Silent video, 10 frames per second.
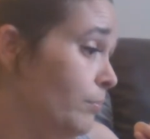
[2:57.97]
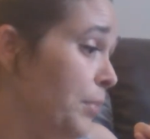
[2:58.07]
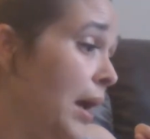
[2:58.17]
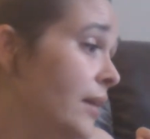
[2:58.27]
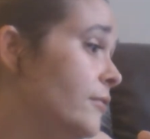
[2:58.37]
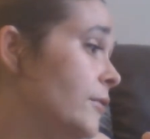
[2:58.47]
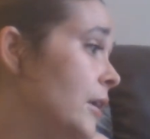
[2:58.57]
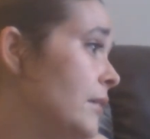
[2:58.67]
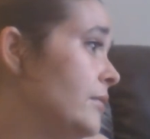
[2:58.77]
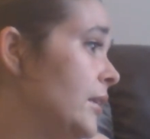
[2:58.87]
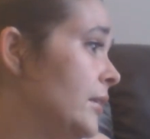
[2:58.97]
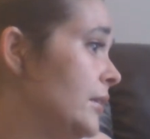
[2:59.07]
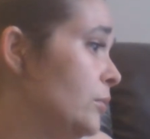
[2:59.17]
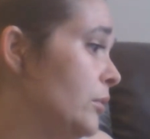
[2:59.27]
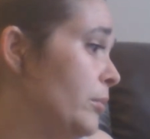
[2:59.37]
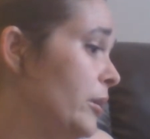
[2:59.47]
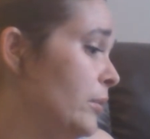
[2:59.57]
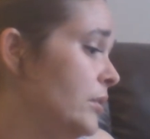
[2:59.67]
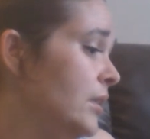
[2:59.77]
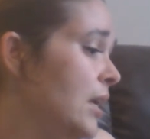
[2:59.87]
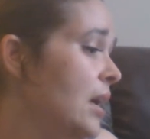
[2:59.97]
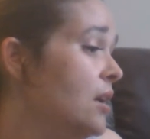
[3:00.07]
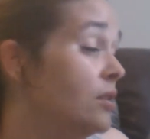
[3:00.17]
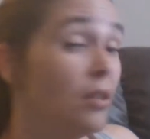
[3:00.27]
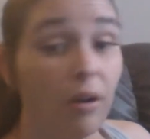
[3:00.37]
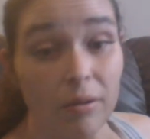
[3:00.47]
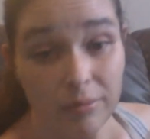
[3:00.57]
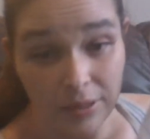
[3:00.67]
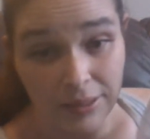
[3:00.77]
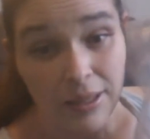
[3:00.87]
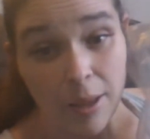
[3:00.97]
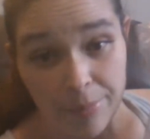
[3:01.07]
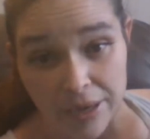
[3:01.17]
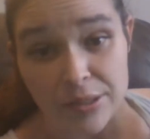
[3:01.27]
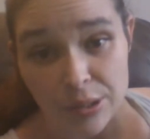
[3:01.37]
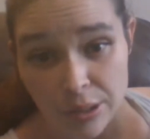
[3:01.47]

by and far, I feel like that's one of the better ones. So back to